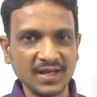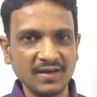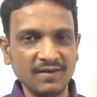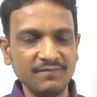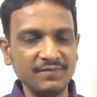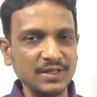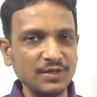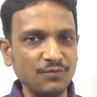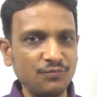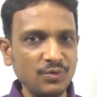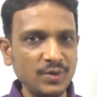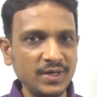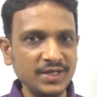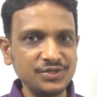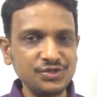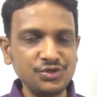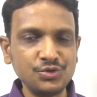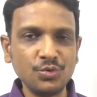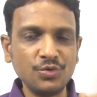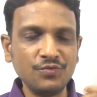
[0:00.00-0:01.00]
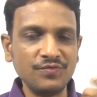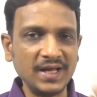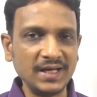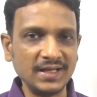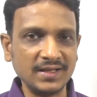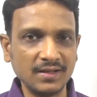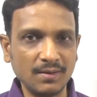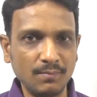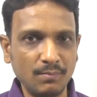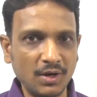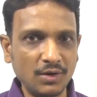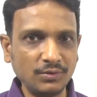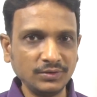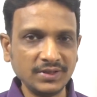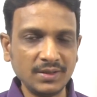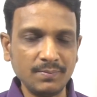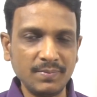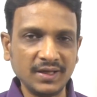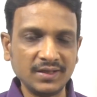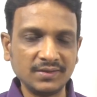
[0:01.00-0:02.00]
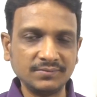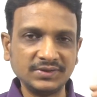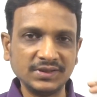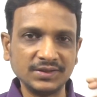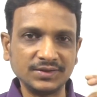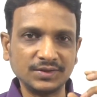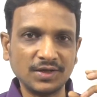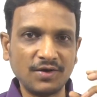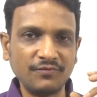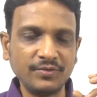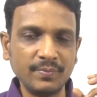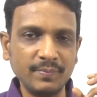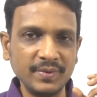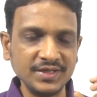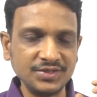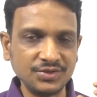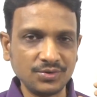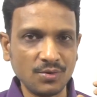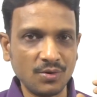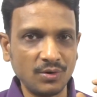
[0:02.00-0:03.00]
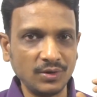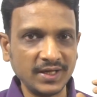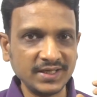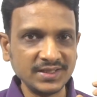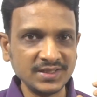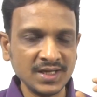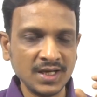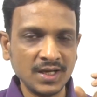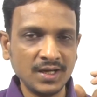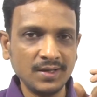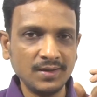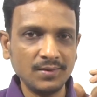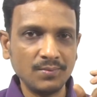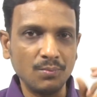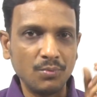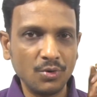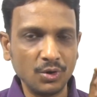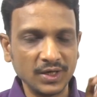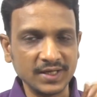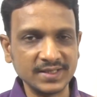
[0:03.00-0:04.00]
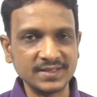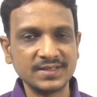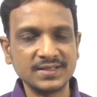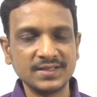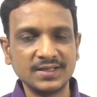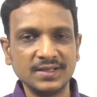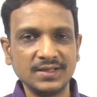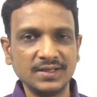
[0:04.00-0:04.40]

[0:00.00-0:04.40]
When the food is chewed well in the mouth, it becomes a soft paste called as bolus.